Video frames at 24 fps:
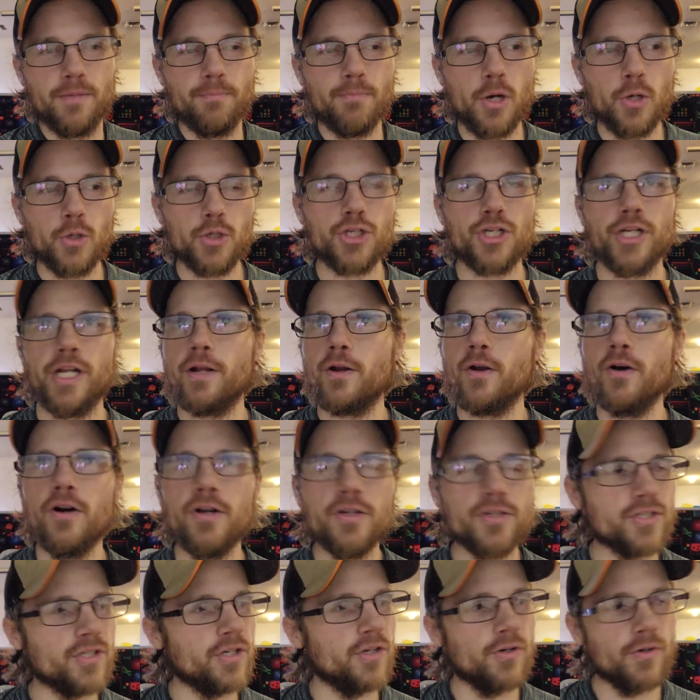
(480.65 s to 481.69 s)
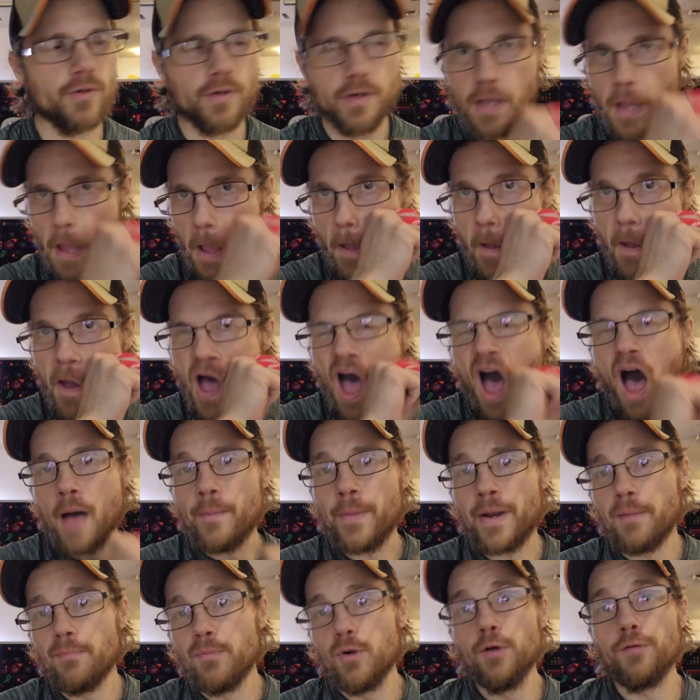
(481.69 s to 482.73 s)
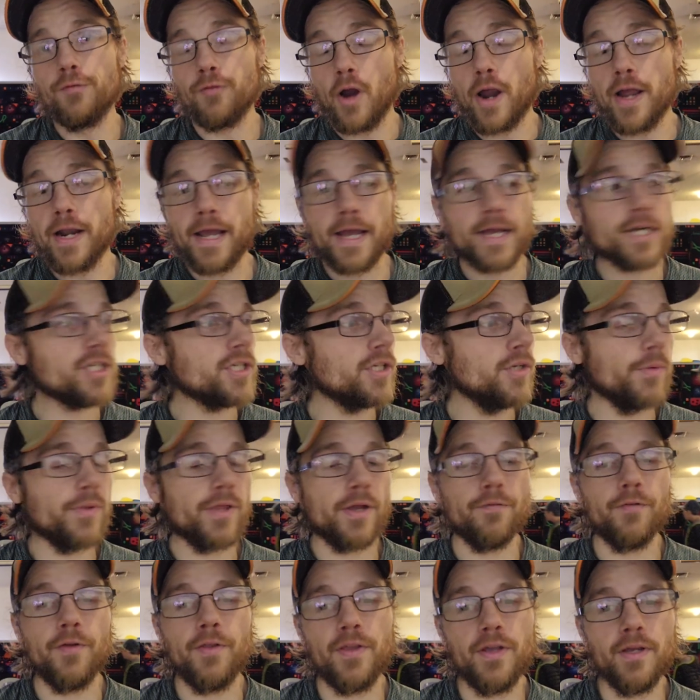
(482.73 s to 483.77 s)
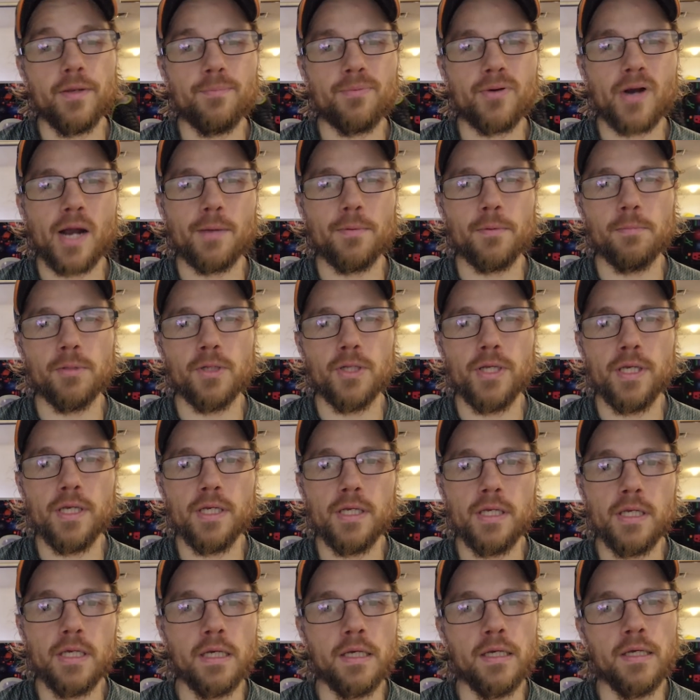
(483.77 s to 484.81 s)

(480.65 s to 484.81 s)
motion at all. So I'm gonna move right actually with everything, probably